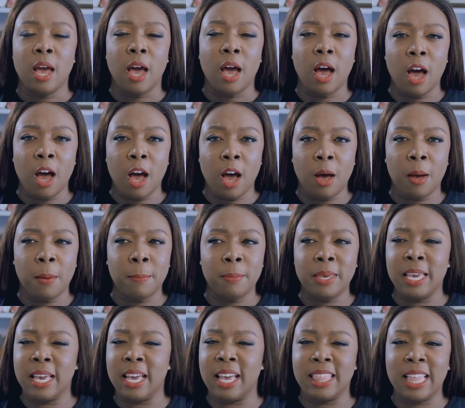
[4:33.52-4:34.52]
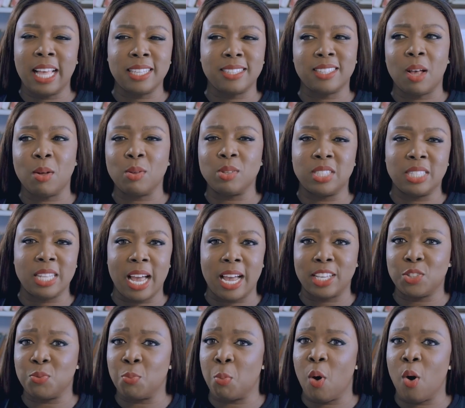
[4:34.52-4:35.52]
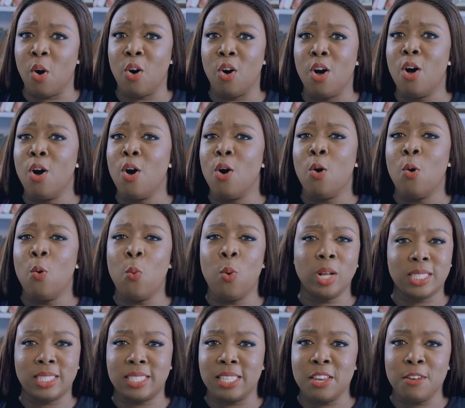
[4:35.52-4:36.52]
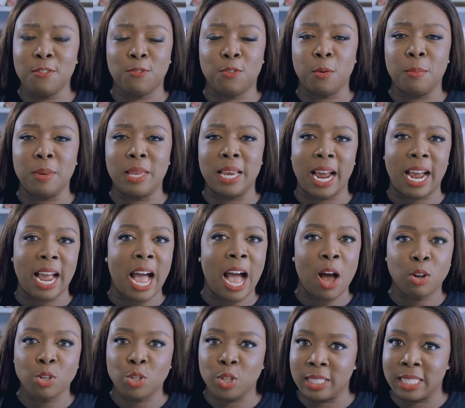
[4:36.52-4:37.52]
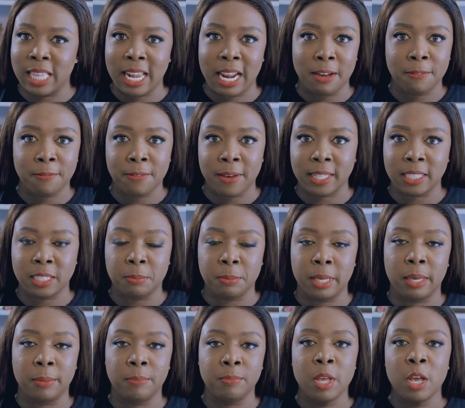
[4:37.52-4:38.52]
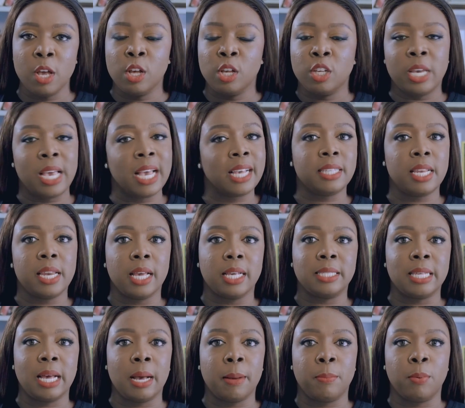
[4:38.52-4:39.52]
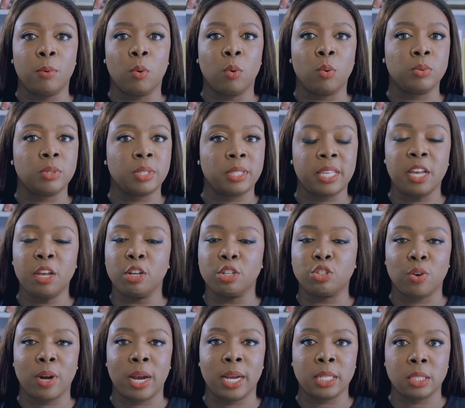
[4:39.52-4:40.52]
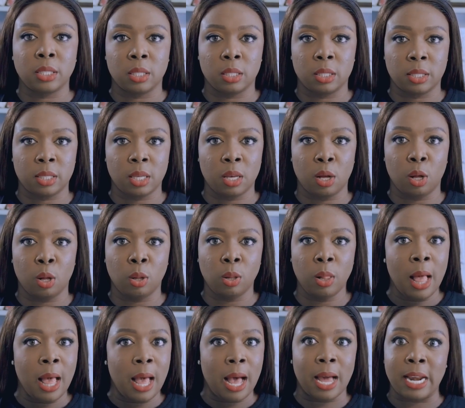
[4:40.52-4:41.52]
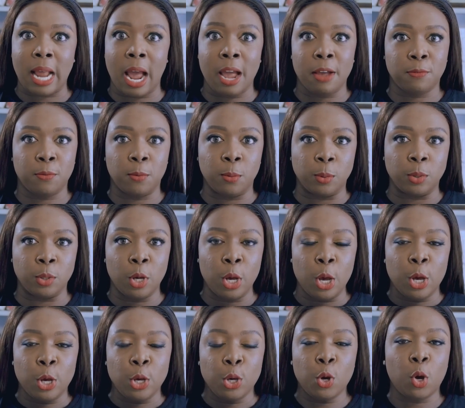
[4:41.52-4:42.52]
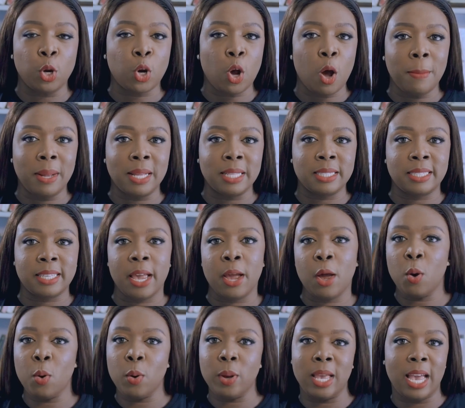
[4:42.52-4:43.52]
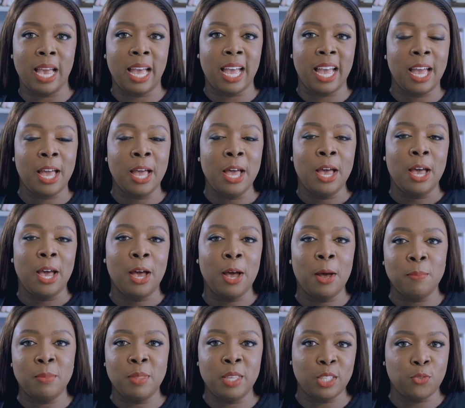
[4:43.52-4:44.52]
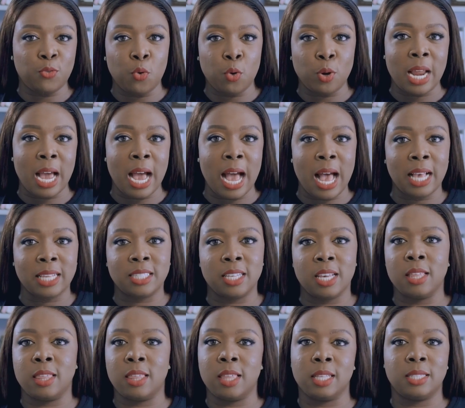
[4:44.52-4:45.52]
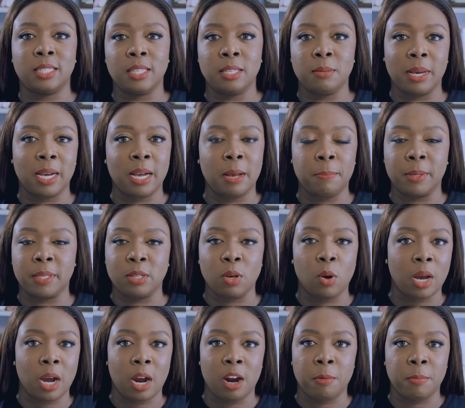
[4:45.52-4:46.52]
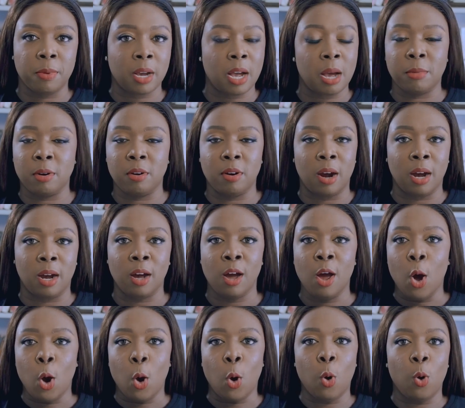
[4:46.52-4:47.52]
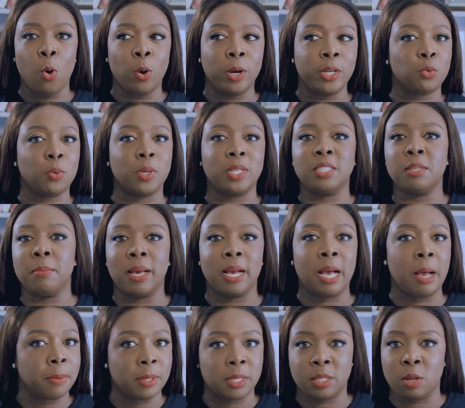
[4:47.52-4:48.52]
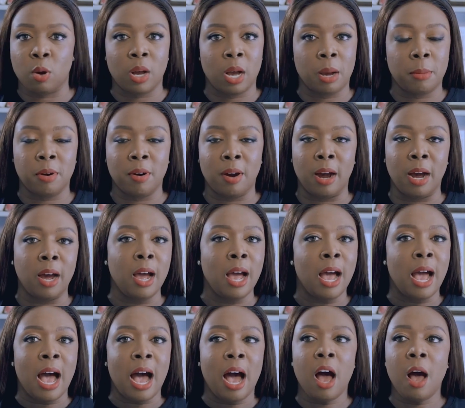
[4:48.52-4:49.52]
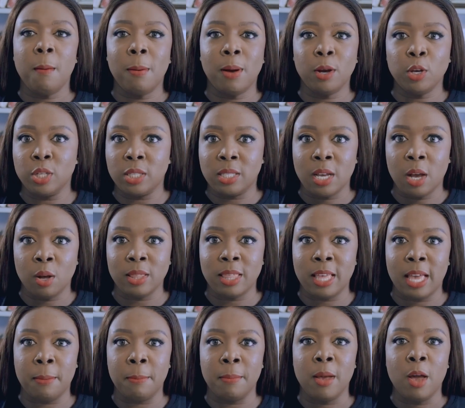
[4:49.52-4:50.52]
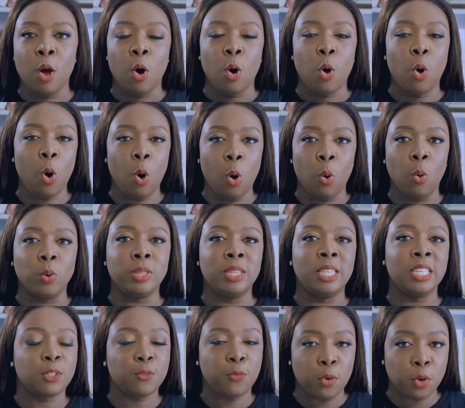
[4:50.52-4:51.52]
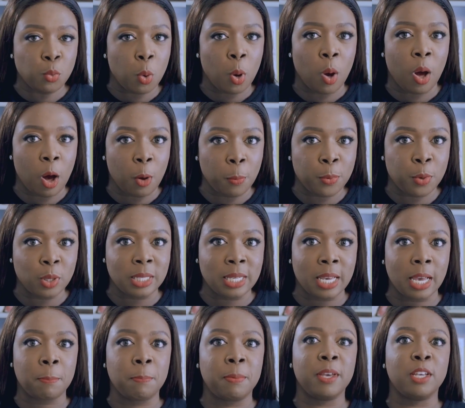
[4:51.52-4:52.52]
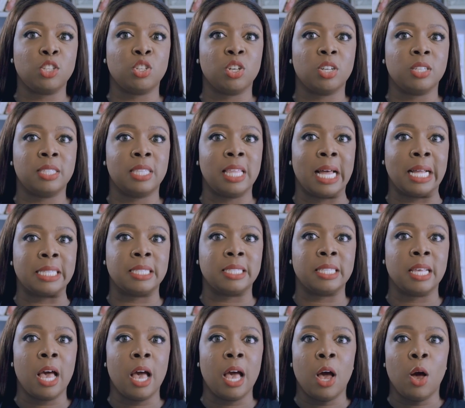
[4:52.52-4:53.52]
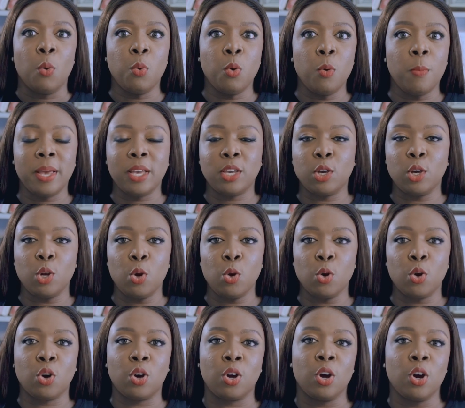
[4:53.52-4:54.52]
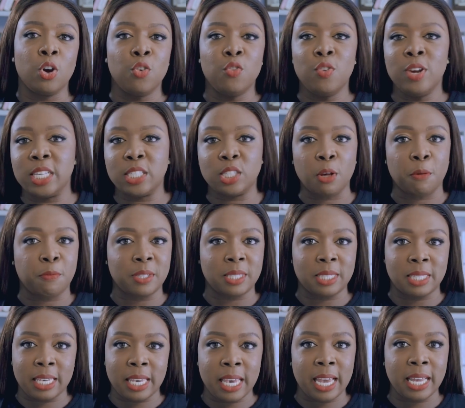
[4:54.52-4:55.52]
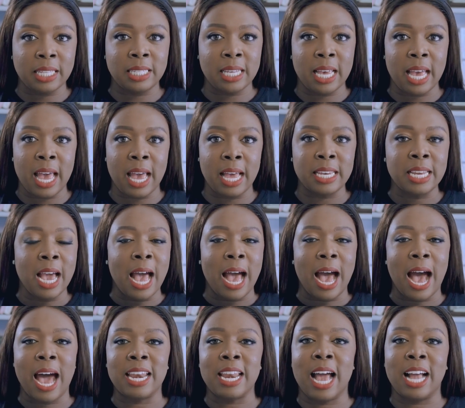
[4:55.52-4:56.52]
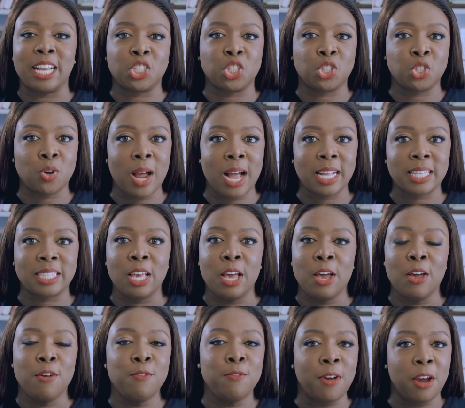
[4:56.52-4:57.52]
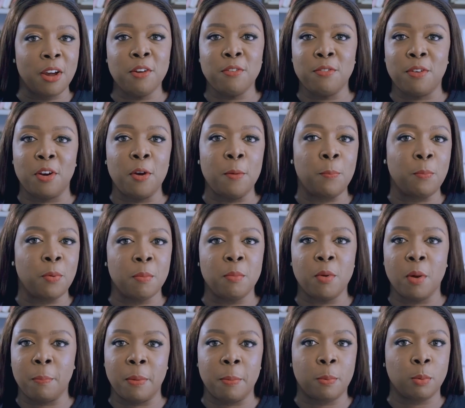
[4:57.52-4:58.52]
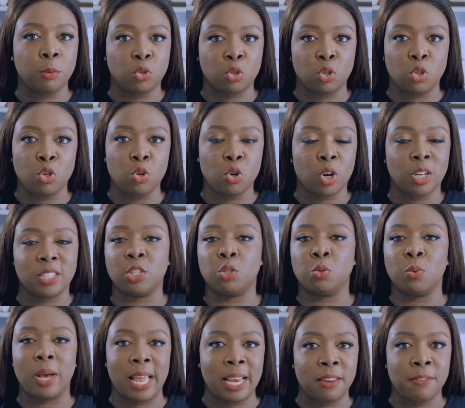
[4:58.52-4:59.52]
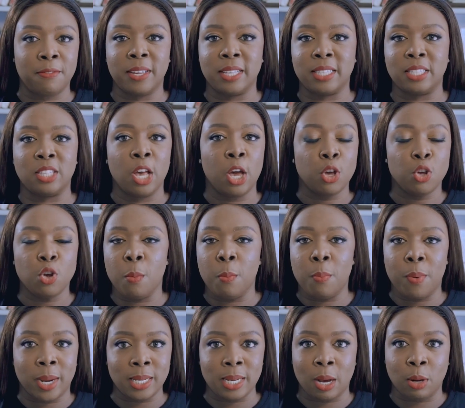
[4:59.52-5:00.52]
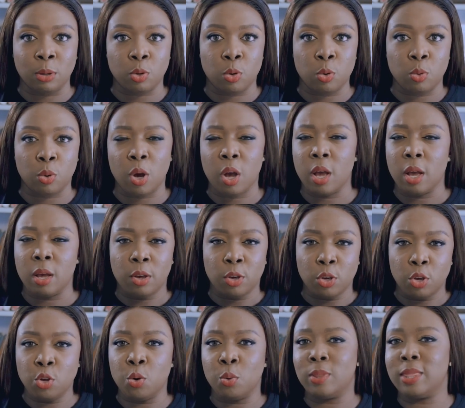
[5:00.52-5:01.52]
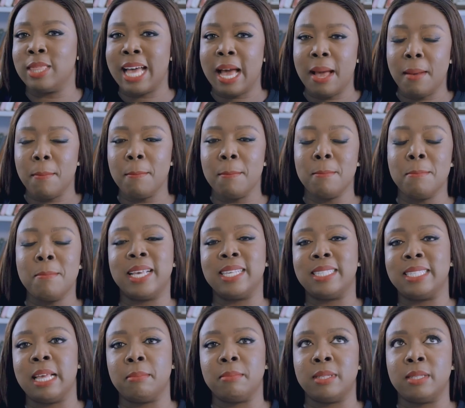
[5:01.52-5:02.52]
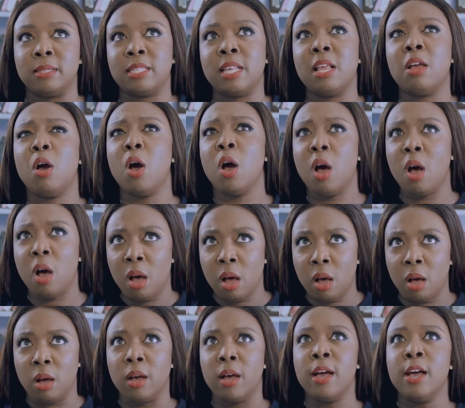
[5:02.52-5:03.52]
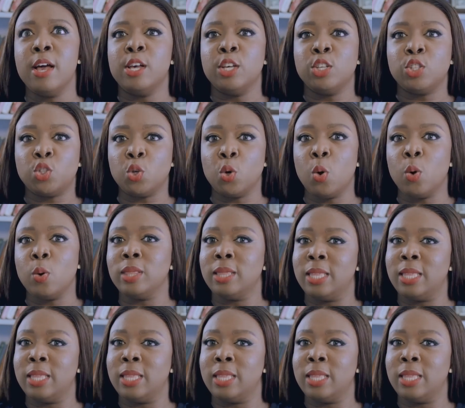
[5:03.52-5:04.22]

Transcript: yeah, that sounds nice, but what's in it for me? Like, how does that affect me? Here's an example. Say you're trying to sell an iPhone. You could come and say, oh yeah, this phone has a 13 megapixel camera or a 20 megapixel camera. How about you tell them, oh, this phone will help you take pictures that will make you look really sophisticated and attract very, very premium people to you because it will elevate your brand outlook. That makes them say, oh, so